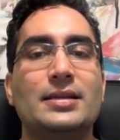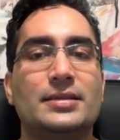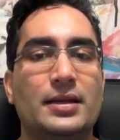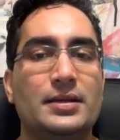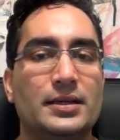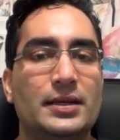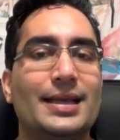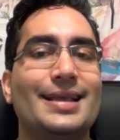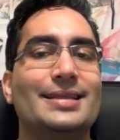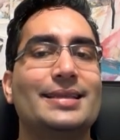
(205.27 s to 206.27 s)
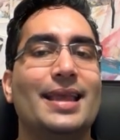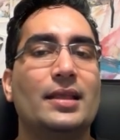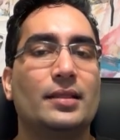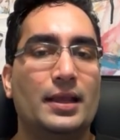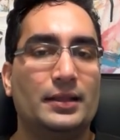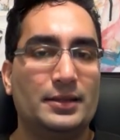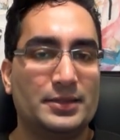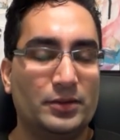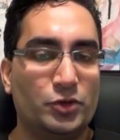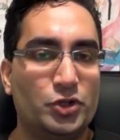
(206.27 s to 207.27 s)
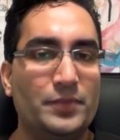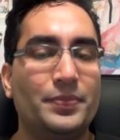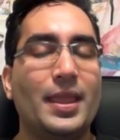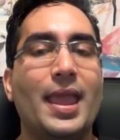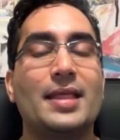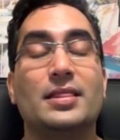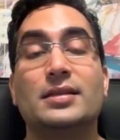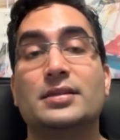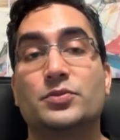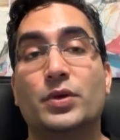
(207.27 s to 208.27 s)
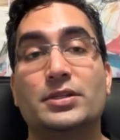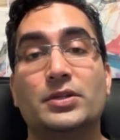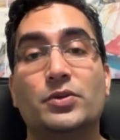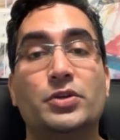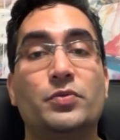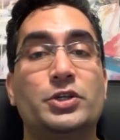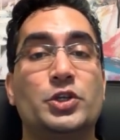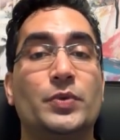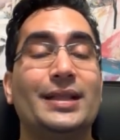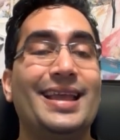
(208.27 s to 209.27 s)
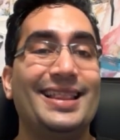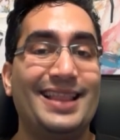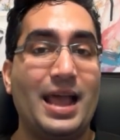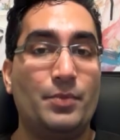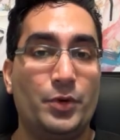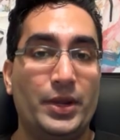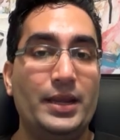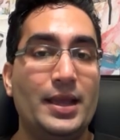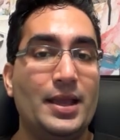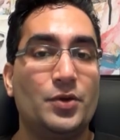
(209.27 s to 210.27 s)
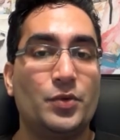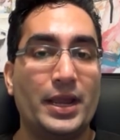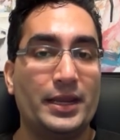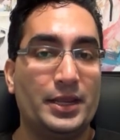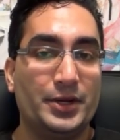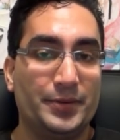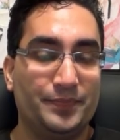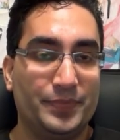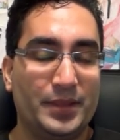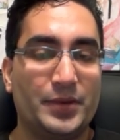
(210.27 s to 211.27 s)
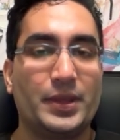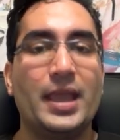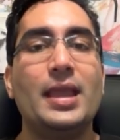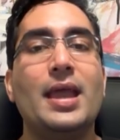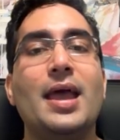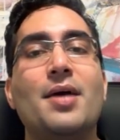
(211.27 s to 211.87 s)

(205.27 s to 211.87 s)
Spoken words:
is a likely solution, and this is one solution which you will elaborate right here. Okay?